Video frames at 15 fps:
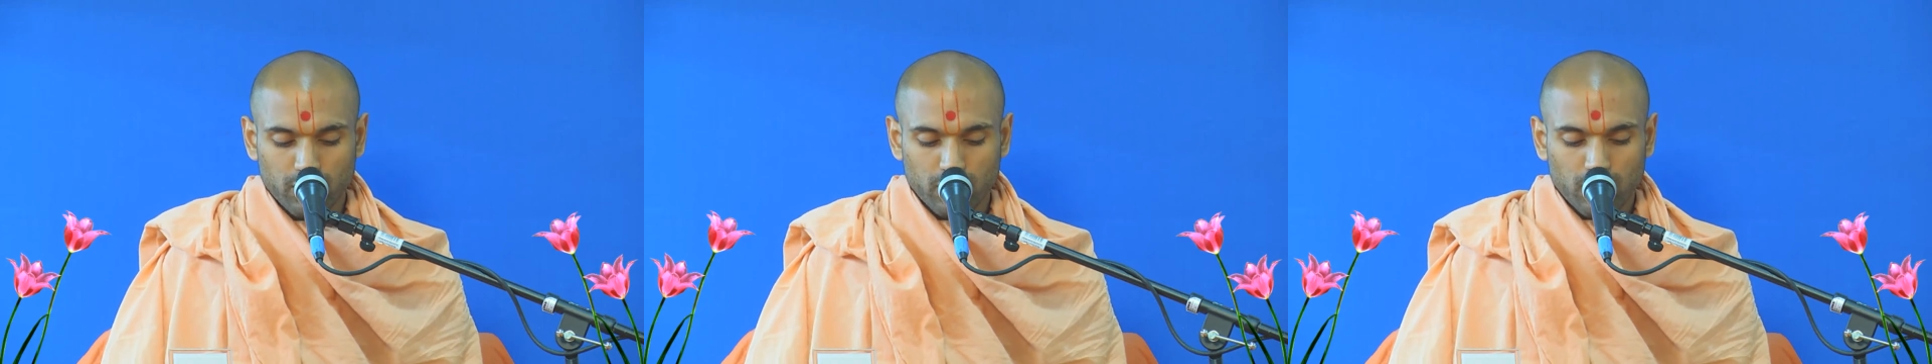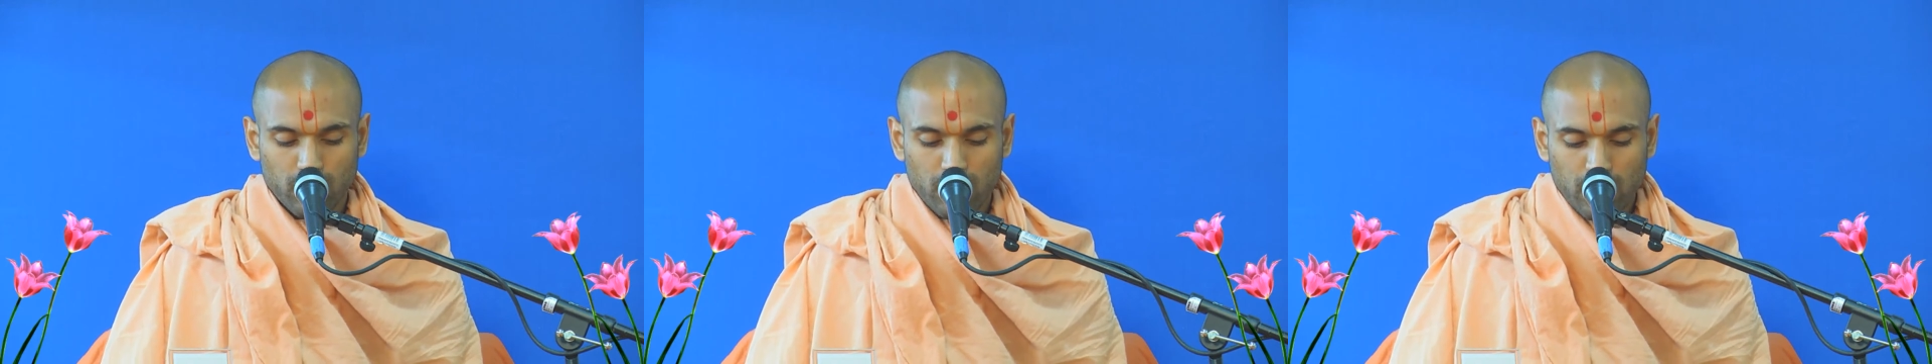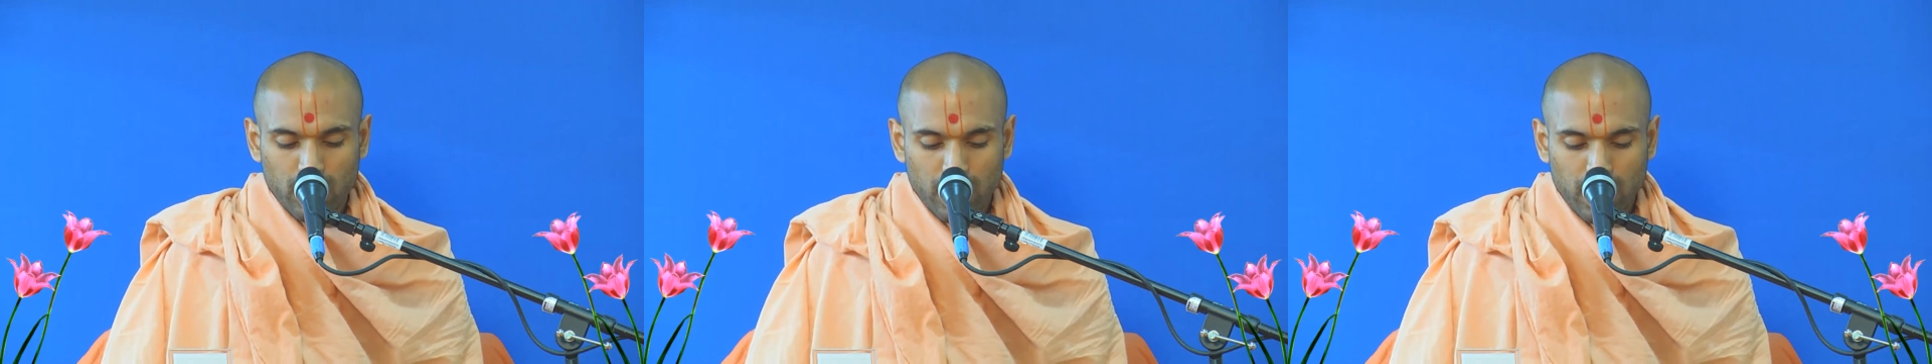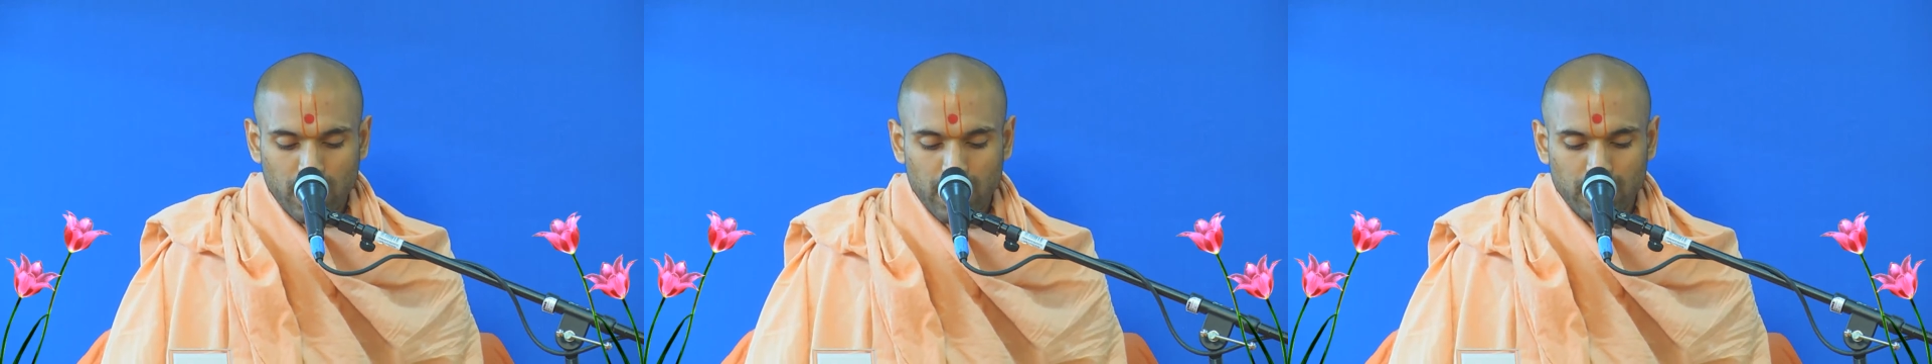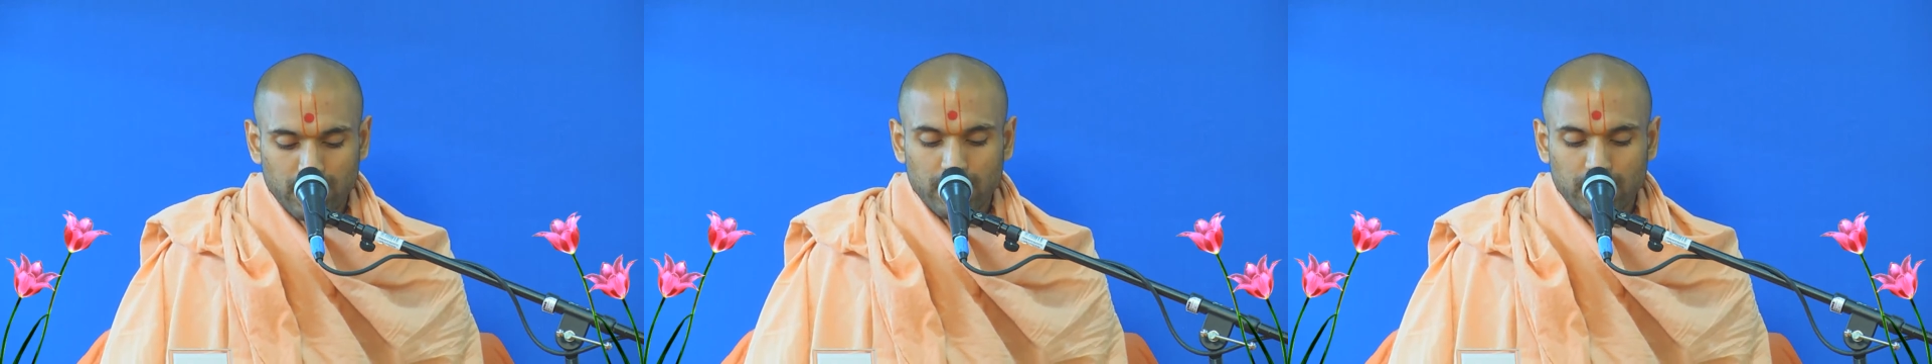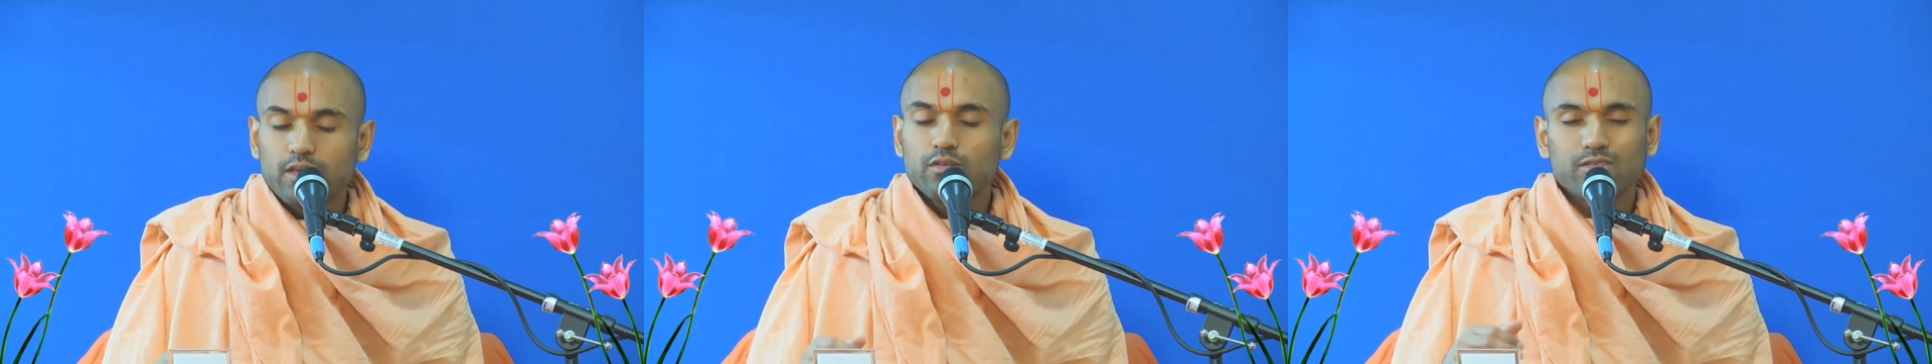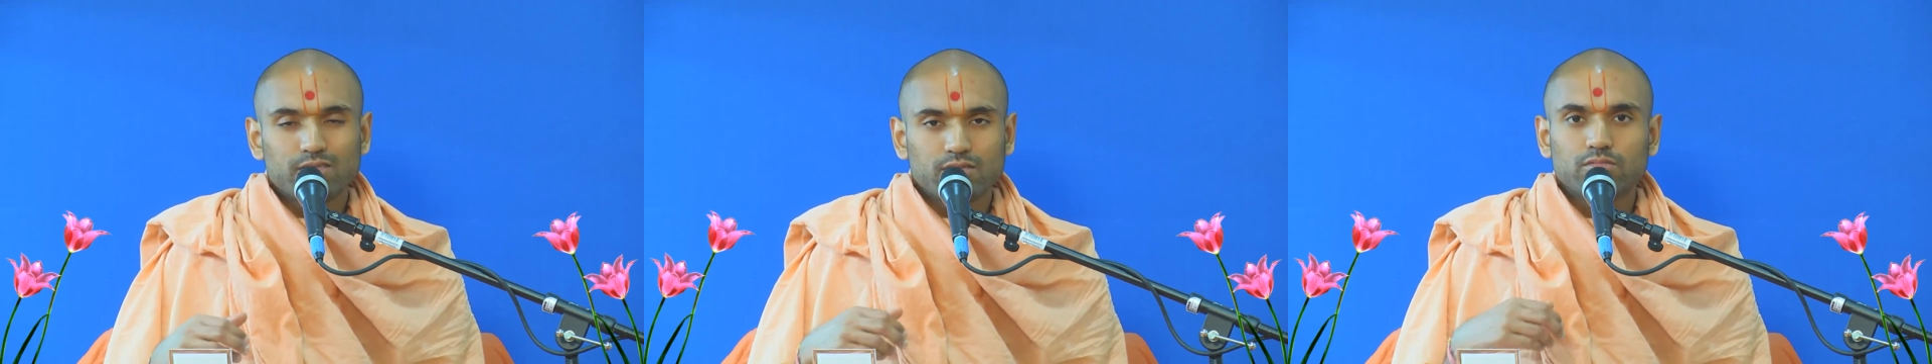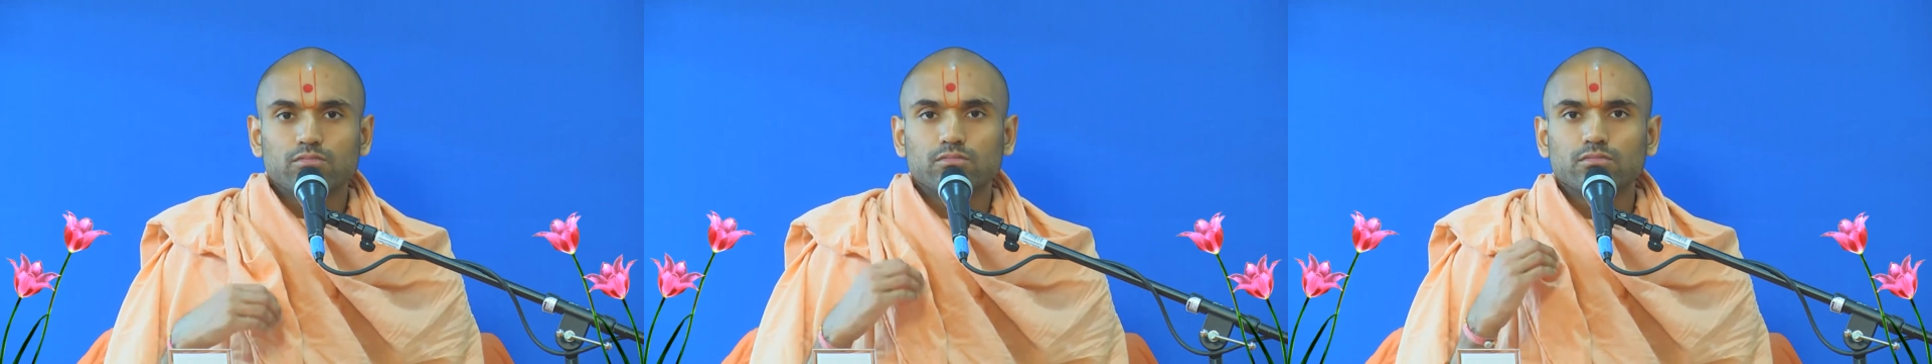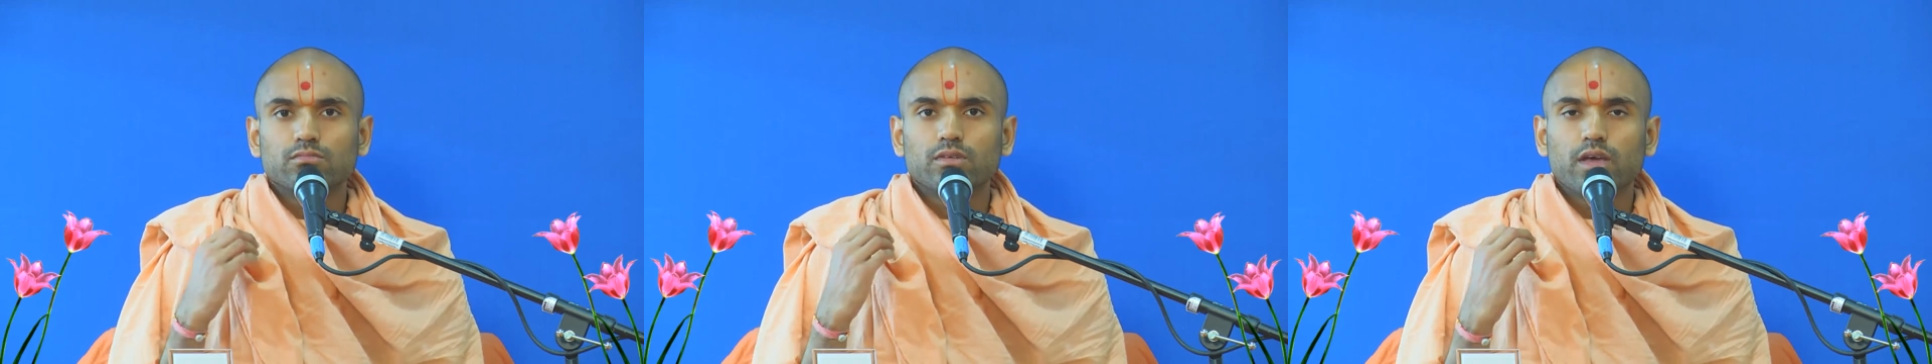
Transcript: and he hated